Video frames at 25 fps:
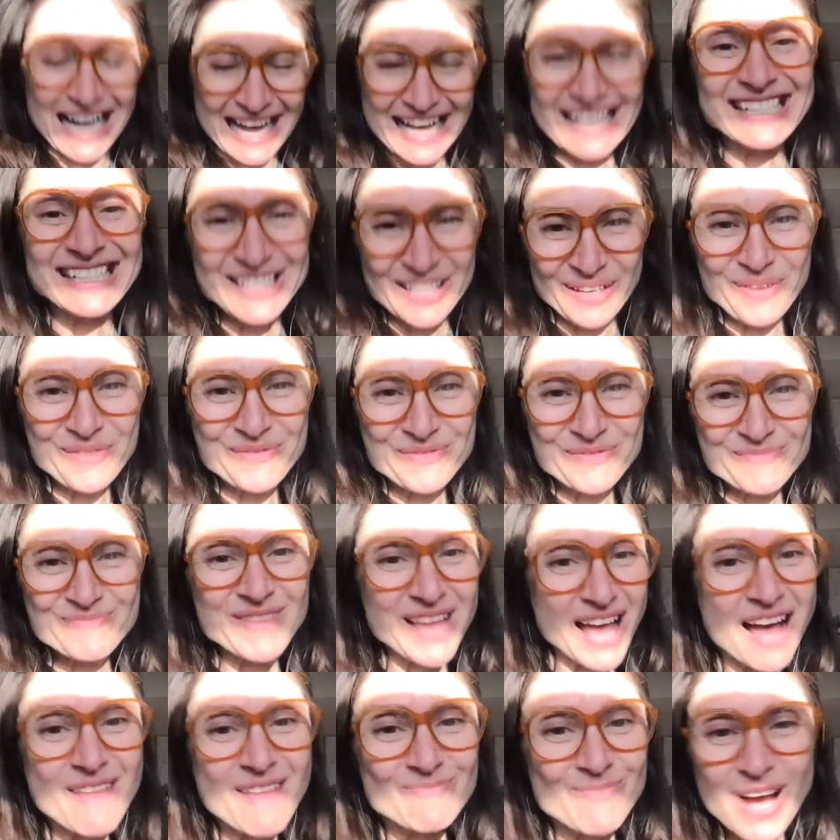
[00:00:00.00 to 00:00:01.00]
Kind of.
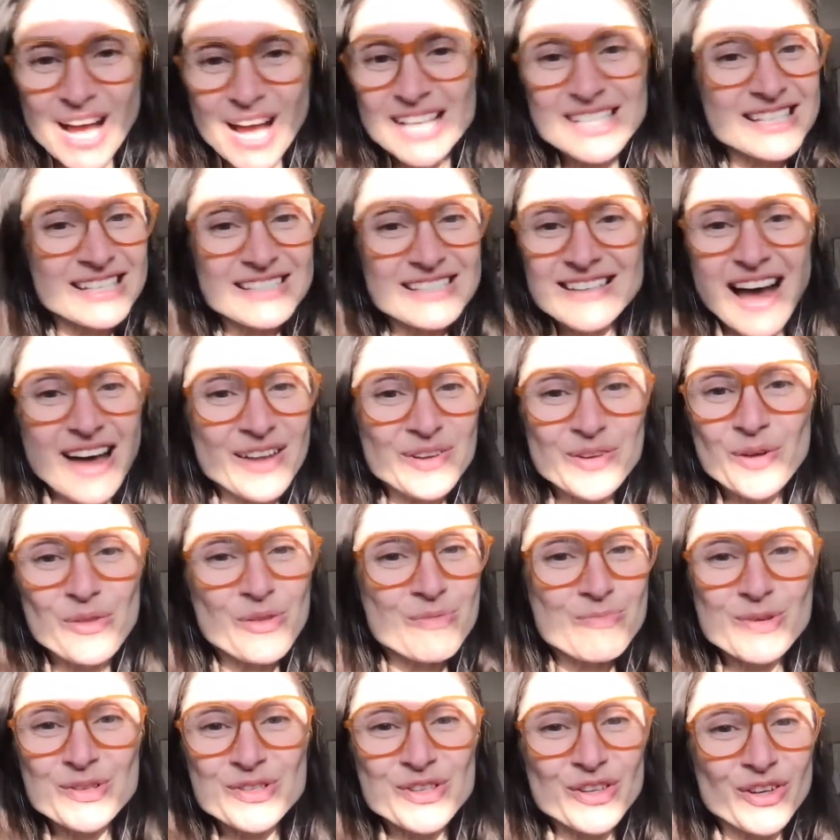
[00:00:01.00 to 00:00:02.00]
Yeah. I did not
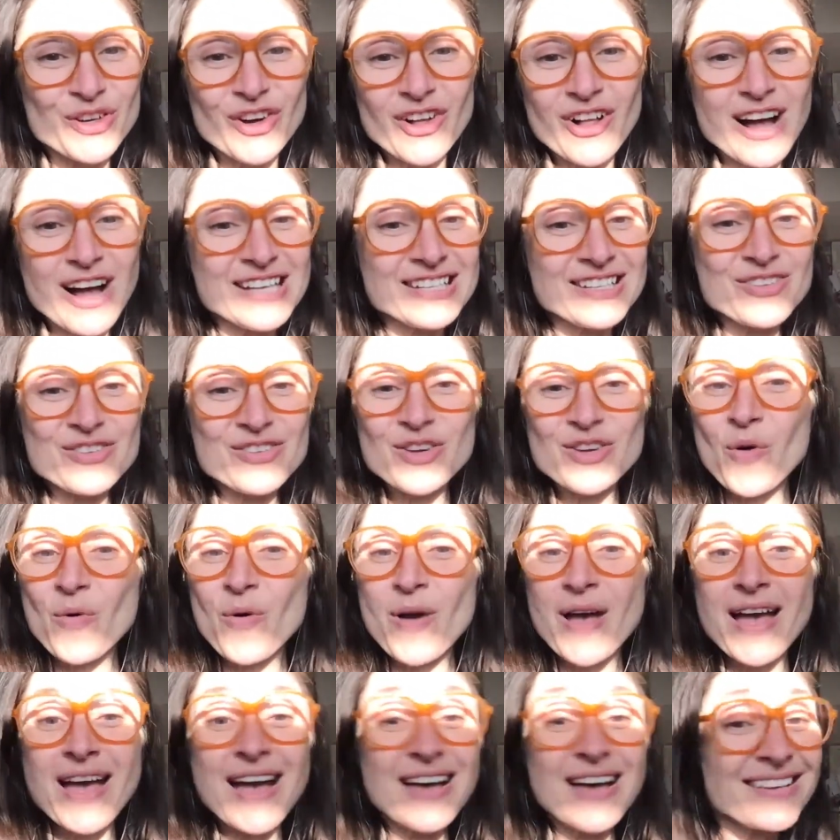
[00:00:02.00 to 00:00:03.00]
know the musical. I didn't
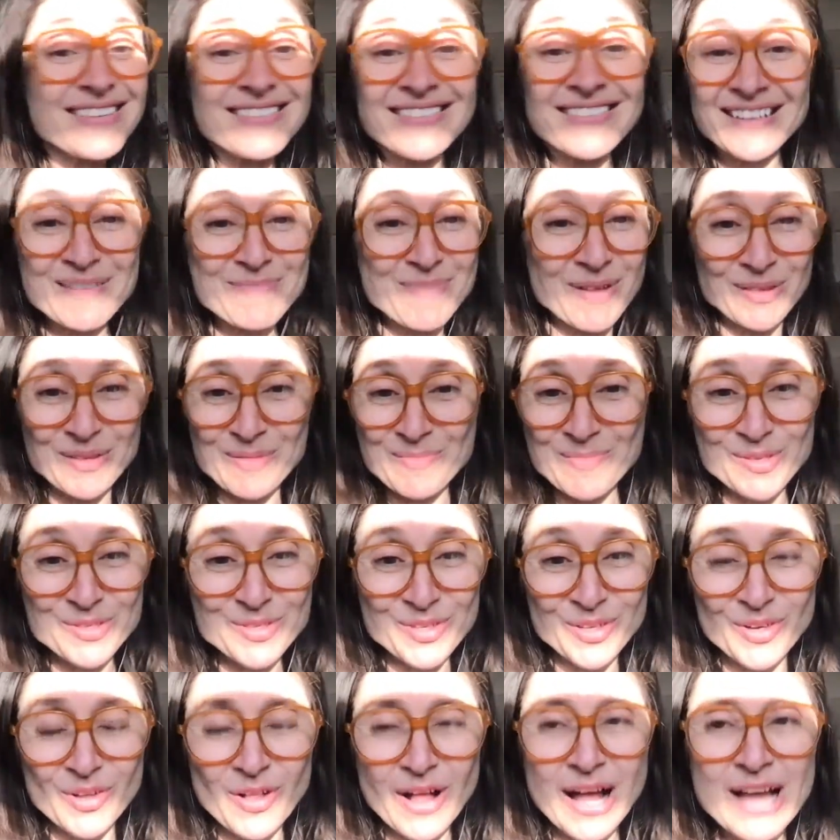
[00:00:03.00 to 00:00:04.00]
know anything about the
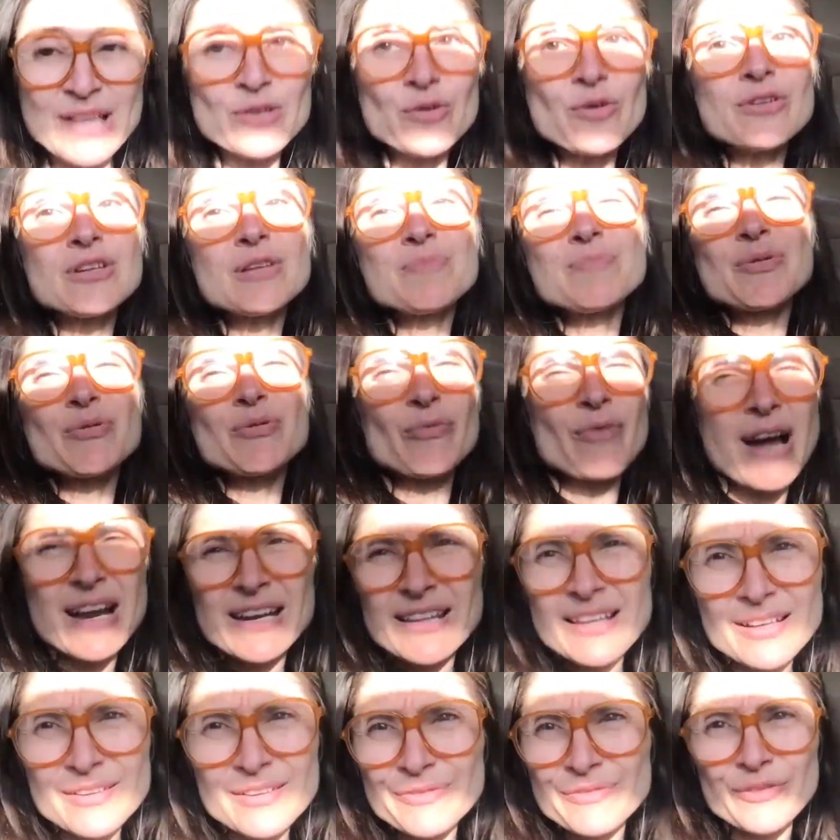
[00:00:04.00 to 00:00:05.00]
musical. I knew it had been
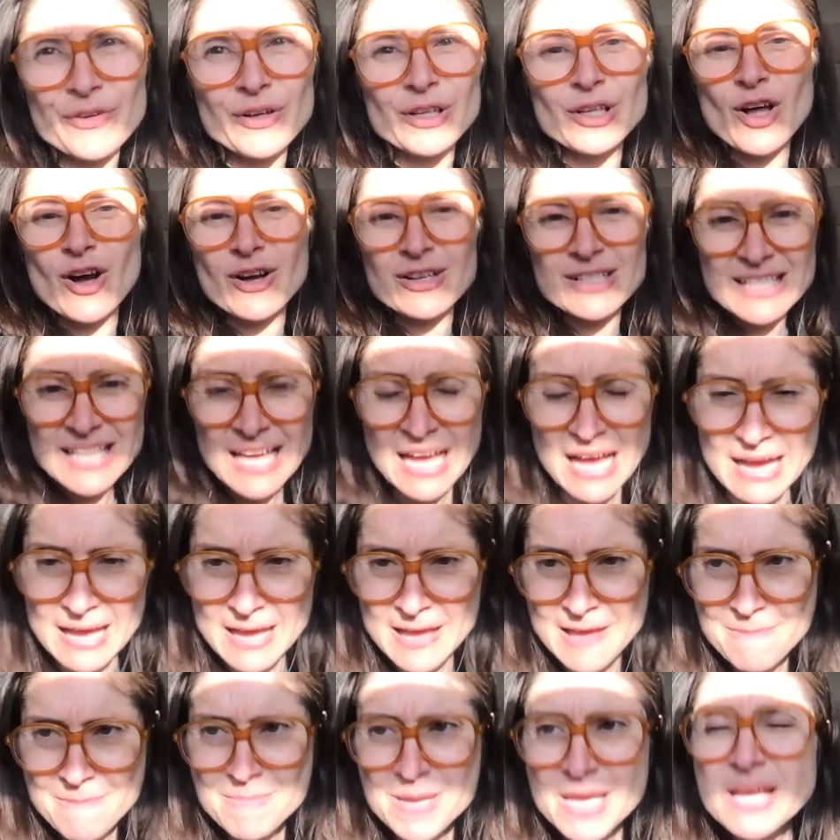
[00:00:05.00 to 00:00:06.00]
running for a long
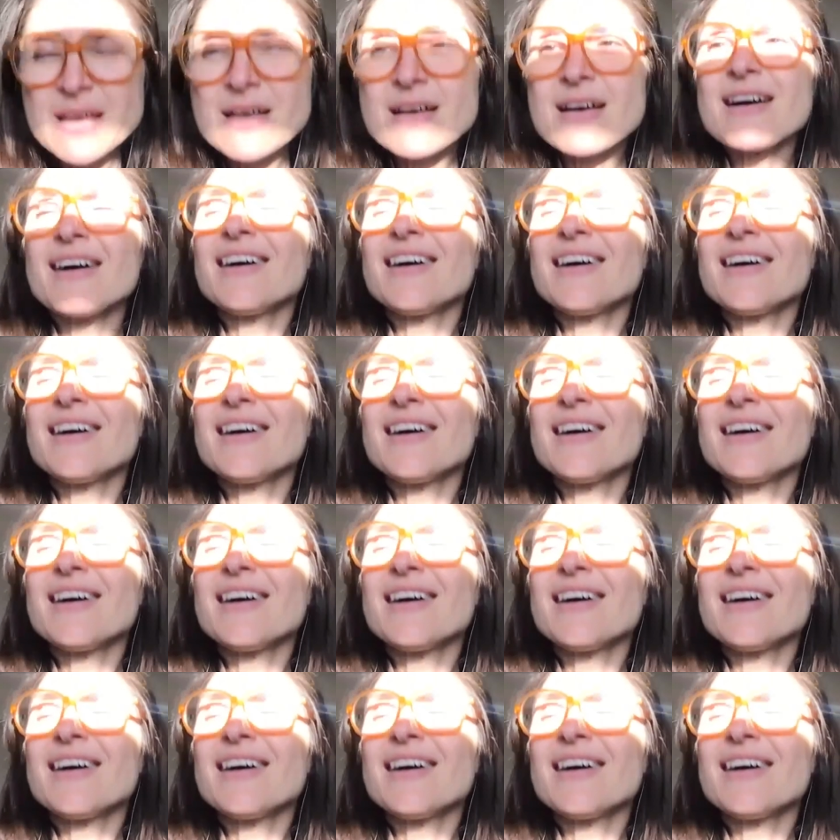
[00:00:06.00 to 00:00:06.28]
time.